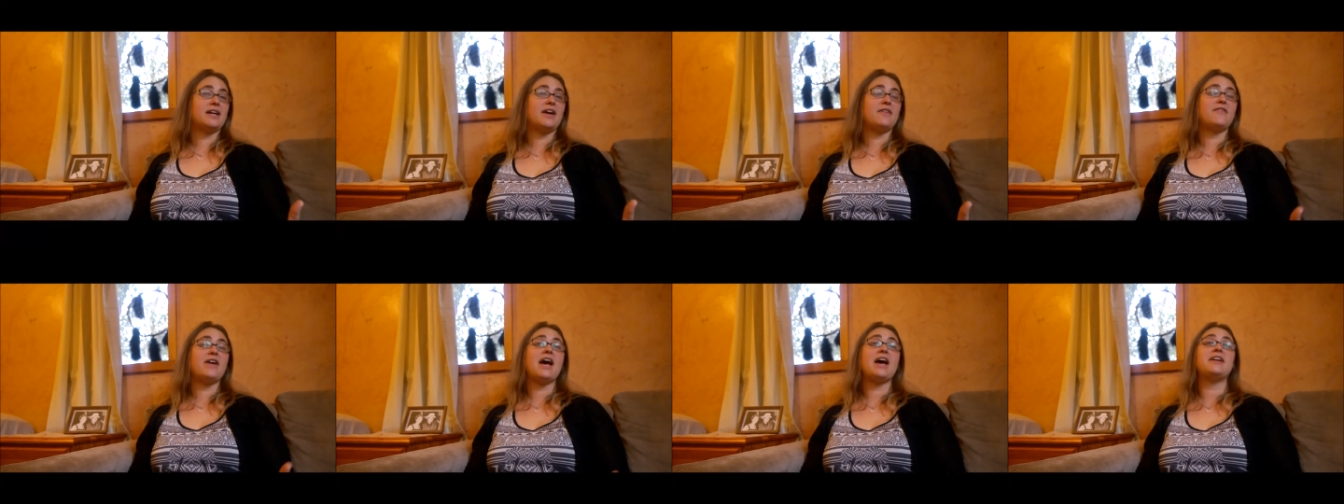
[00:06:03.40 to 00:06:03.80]

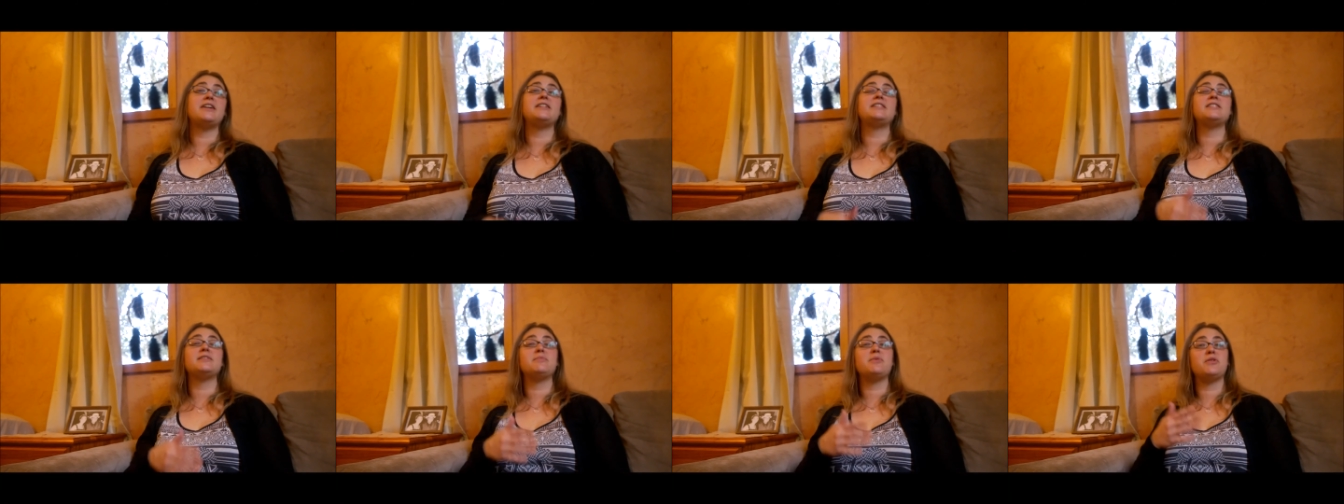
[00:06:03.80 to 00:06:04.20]
I've added
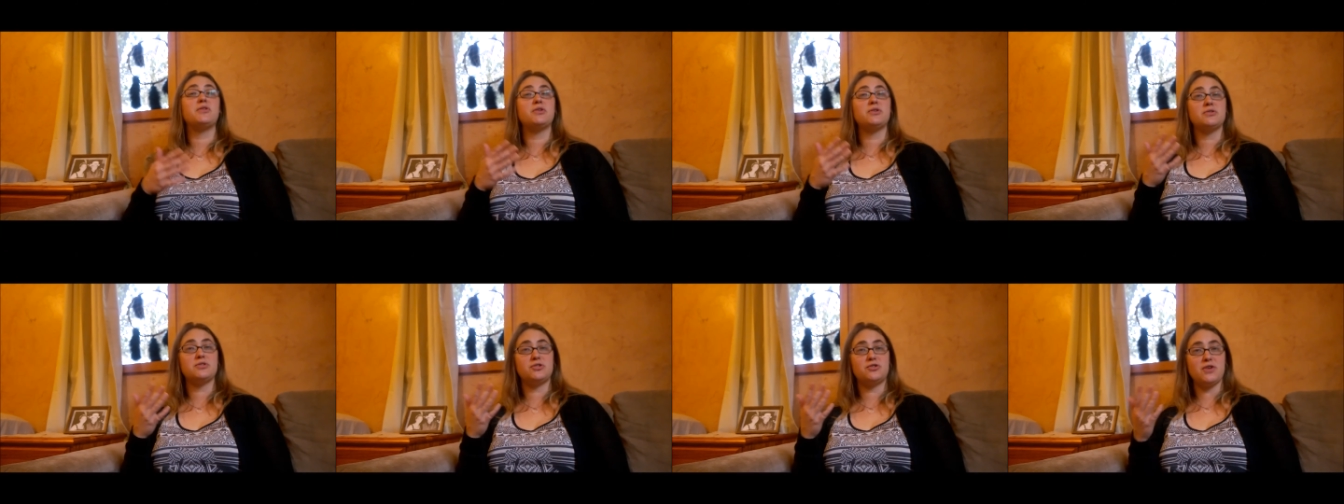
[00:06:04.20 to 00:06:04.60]
some
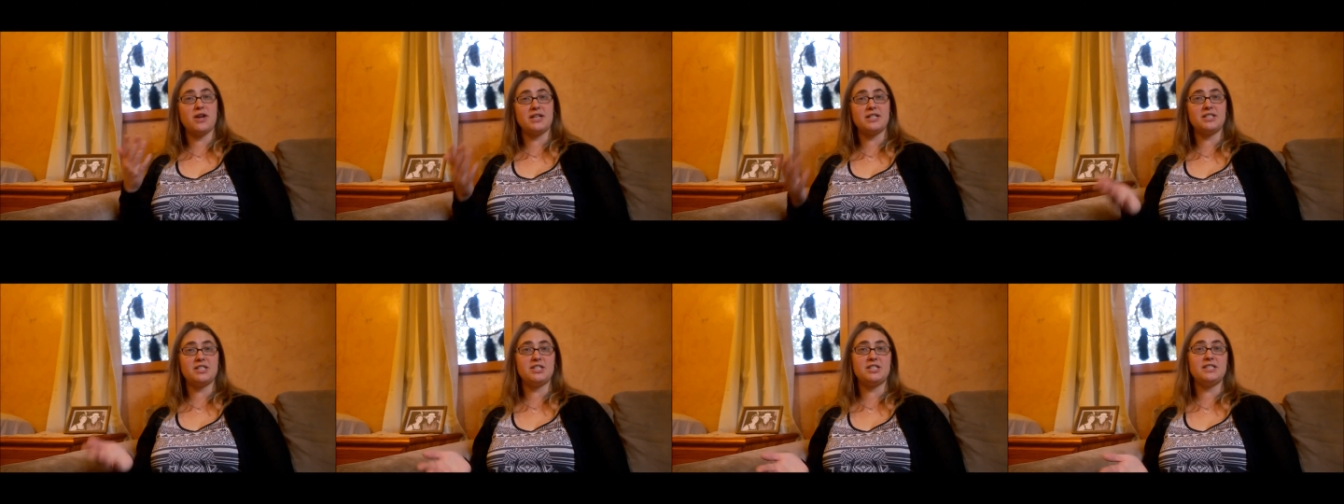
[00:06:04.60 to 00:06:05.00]
other
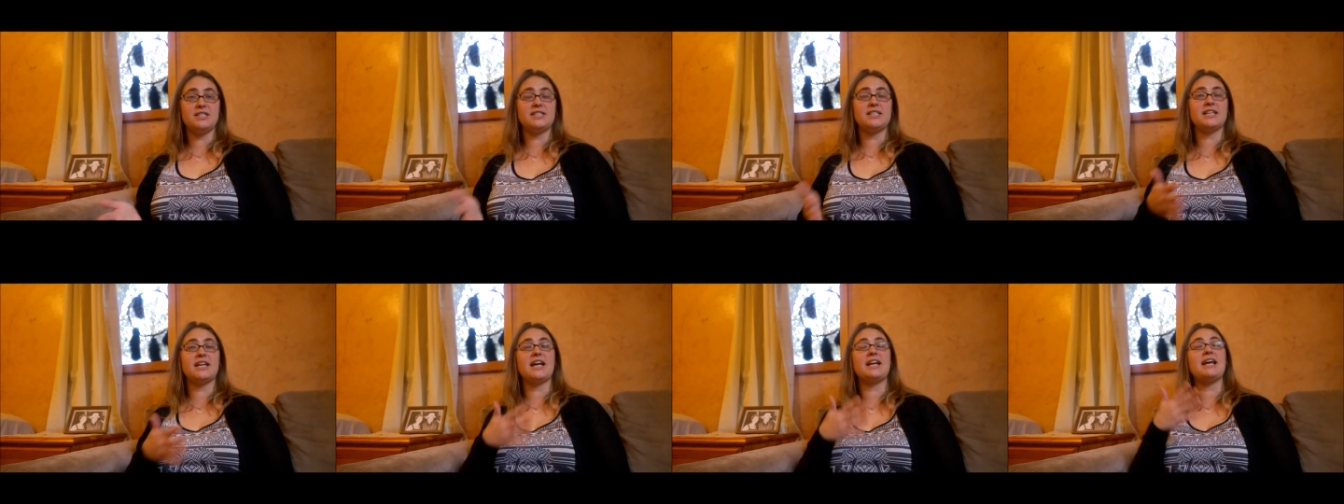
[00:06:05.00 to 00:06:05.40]
strategies
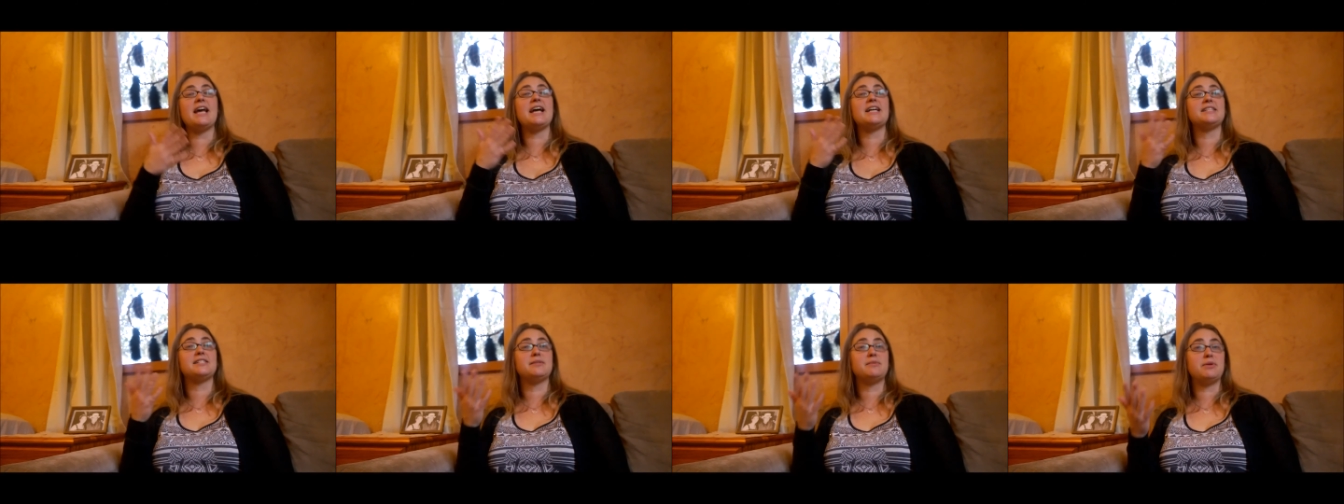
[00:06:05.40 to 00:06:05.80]
to kind of
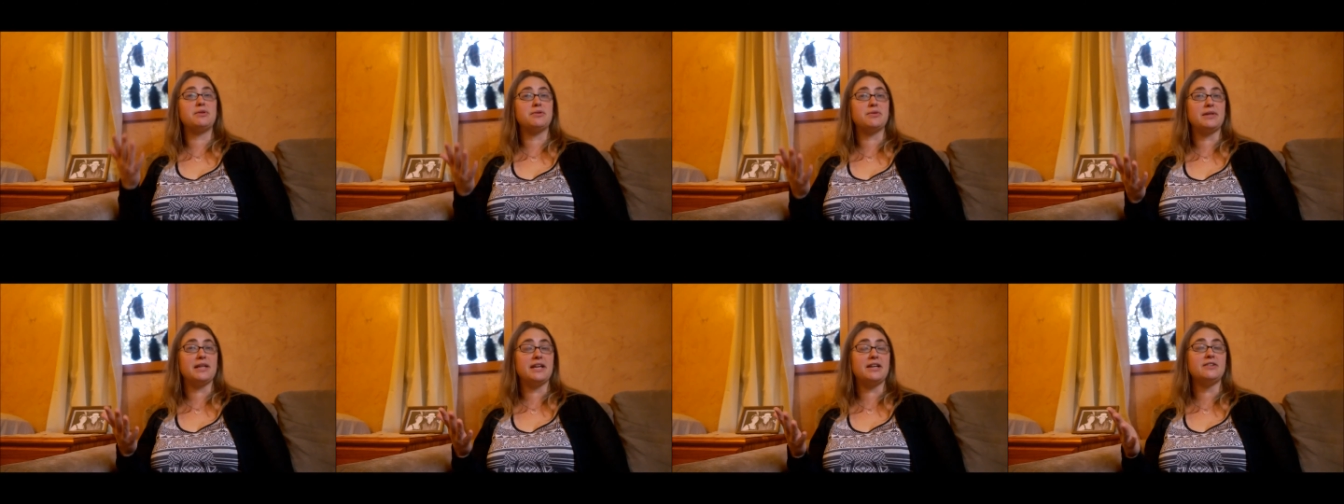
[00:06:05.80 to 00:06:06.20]
add some other
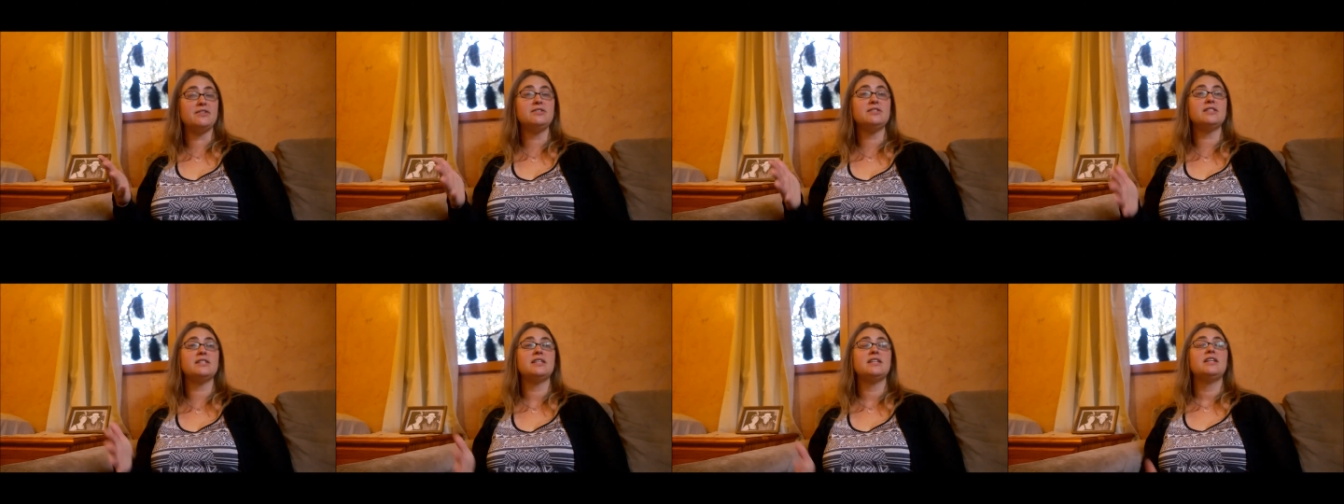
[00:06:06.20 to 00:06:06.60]
layers
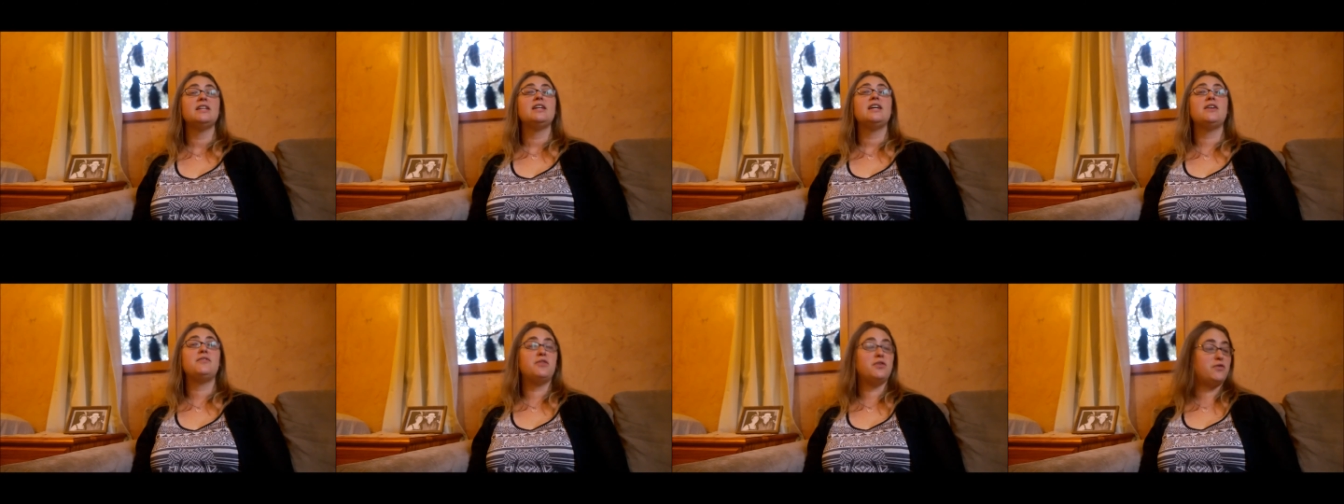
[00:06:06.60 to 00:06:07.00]

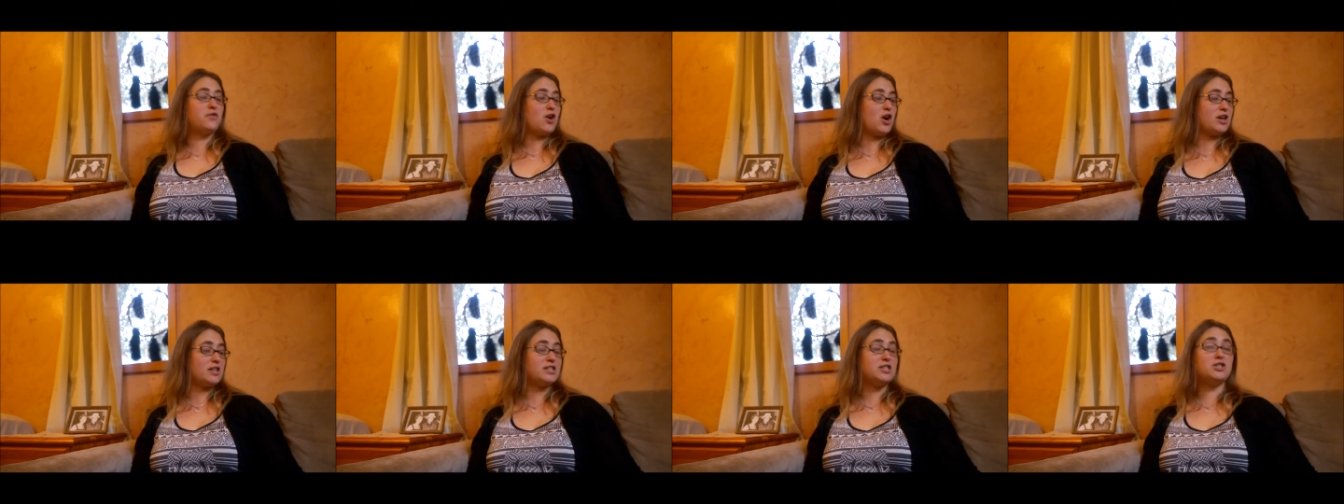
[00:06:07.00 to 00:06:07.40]
if you've
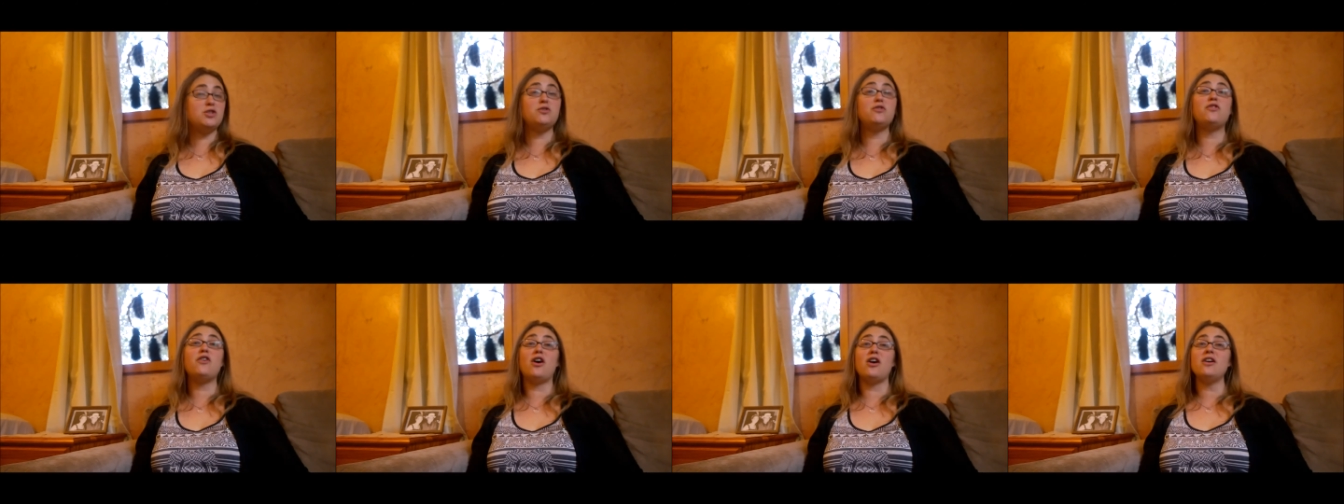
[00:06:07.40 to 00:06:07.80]
gotten too
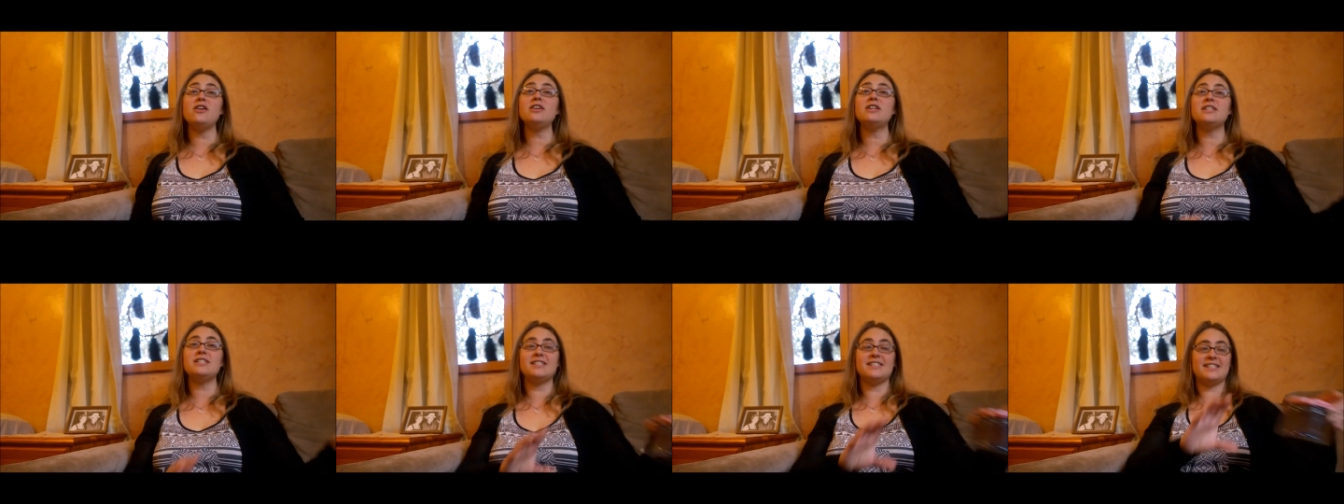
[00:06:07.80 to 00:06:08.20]
far,
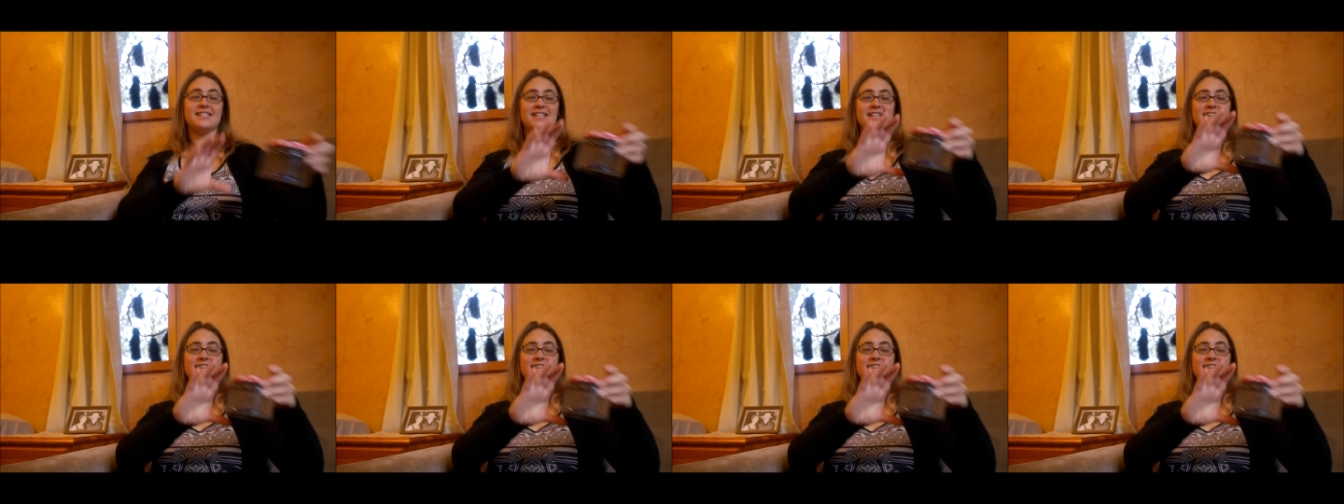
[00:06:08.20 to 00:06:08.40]
because